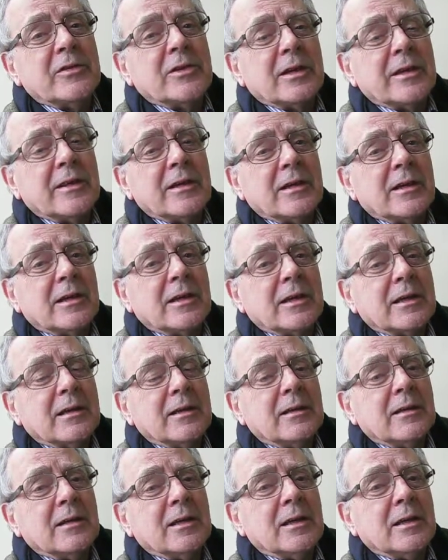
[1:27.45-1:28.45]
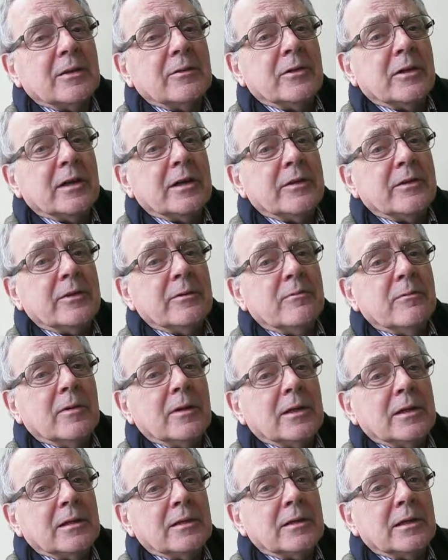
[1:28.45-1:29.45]
I think I
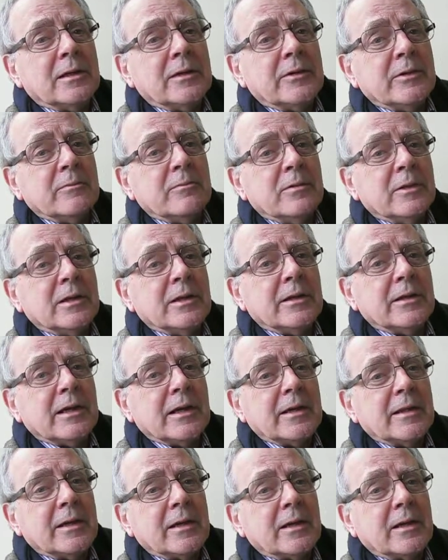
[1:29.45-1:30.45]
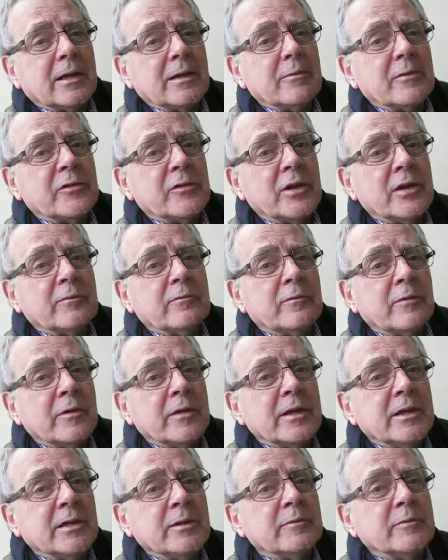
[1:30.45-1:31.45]
did well, and I think I was very
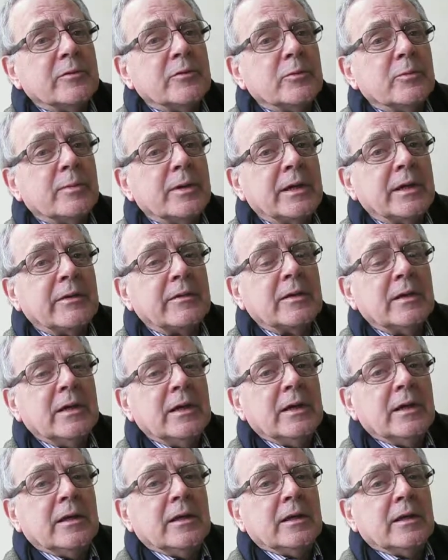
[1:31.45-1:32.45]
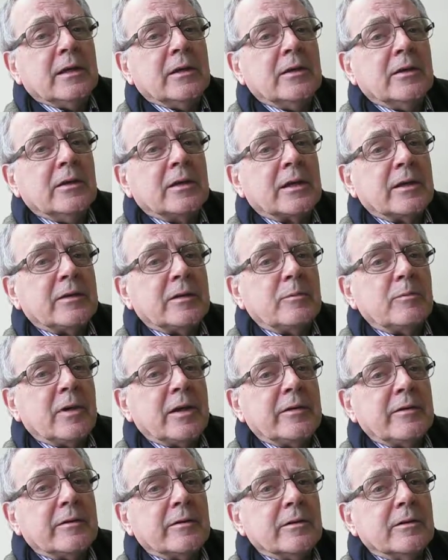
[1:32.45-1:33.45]
helpful to Pat in her getting
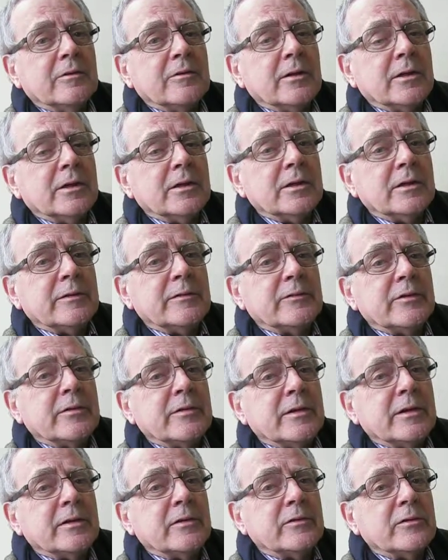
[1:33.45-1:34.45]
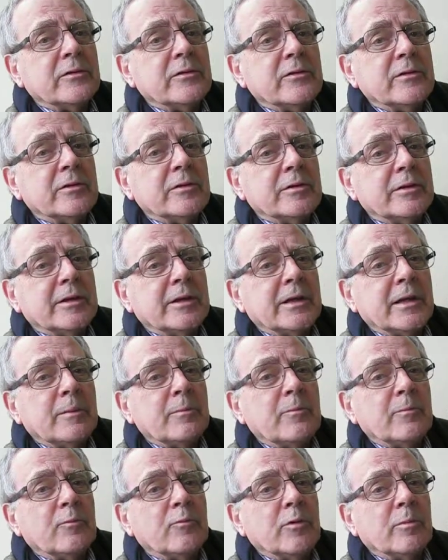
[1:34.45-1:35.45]
better and looking after things and so on, and I
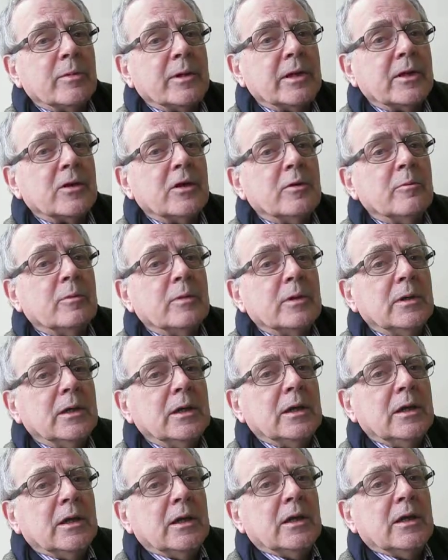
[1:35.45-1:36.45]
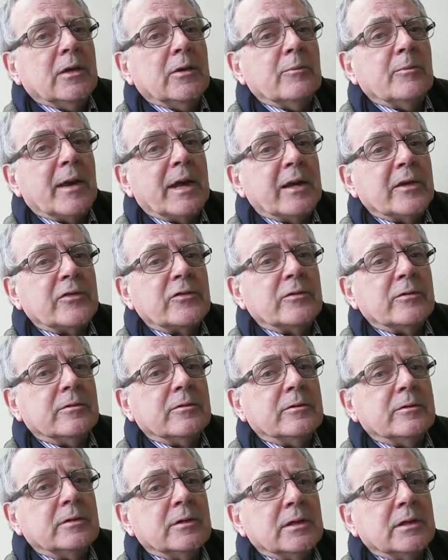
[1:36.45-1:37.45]
probably cope and managed to